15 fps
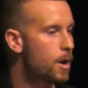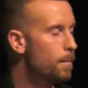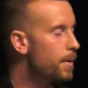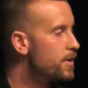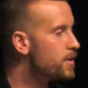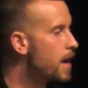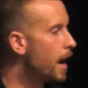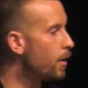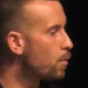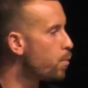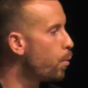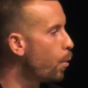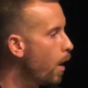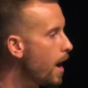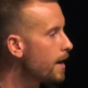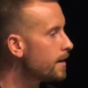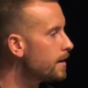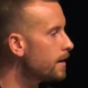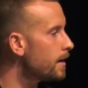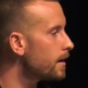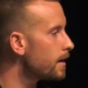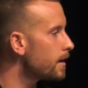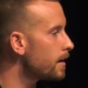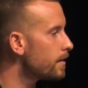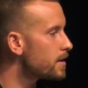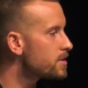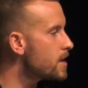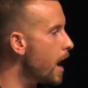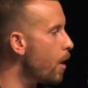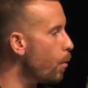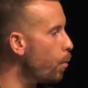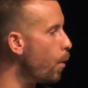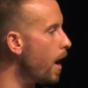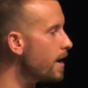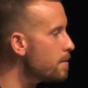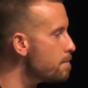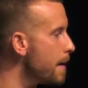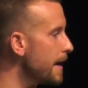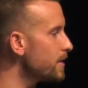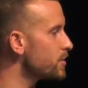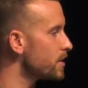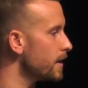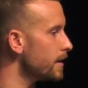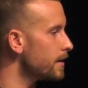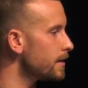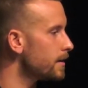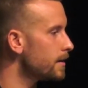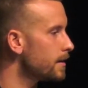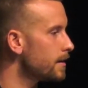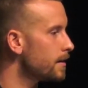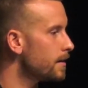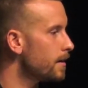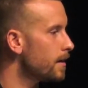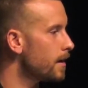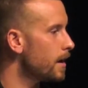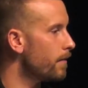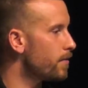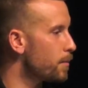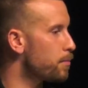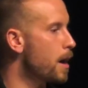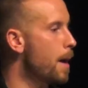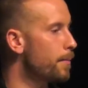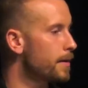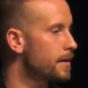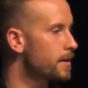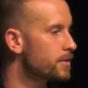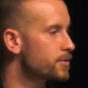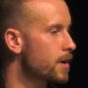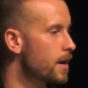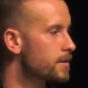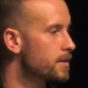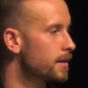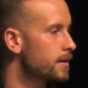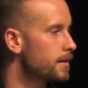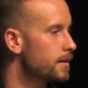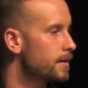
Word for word: but not one there's not one mention of the property destruction.